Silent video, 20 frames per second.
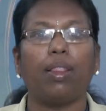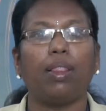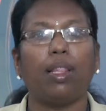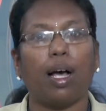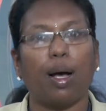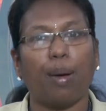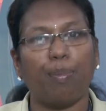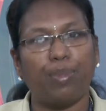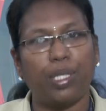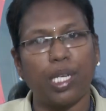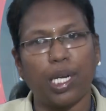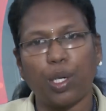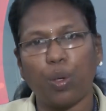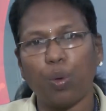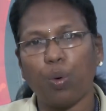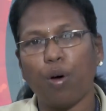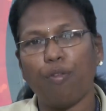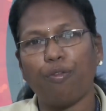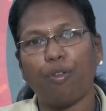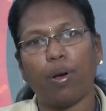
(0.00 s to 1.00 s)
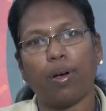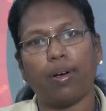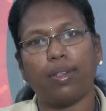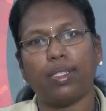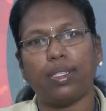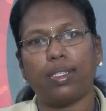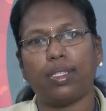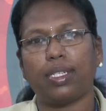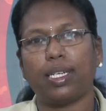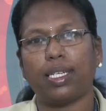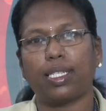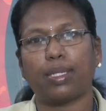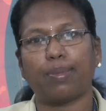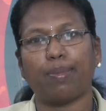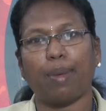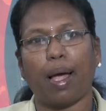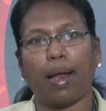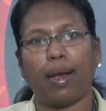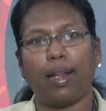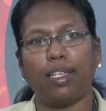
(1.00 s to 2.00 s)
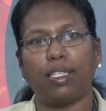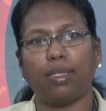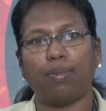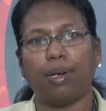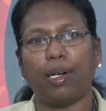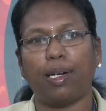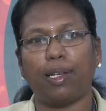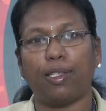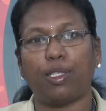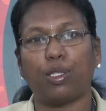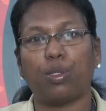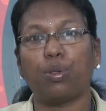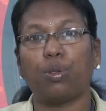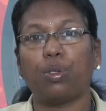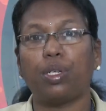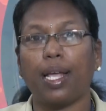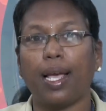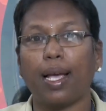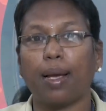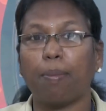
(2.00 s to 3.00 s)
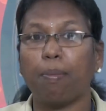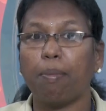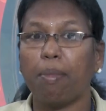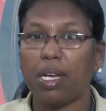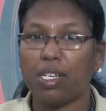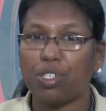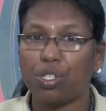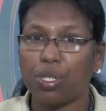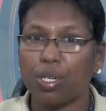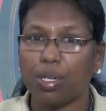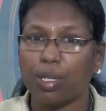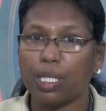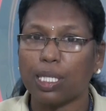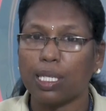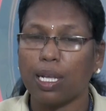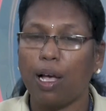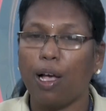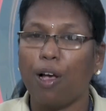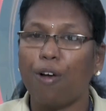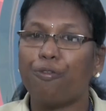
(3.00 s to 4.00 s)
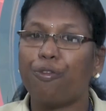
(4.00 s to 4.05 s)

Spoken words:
The objective of logistics management is to take measures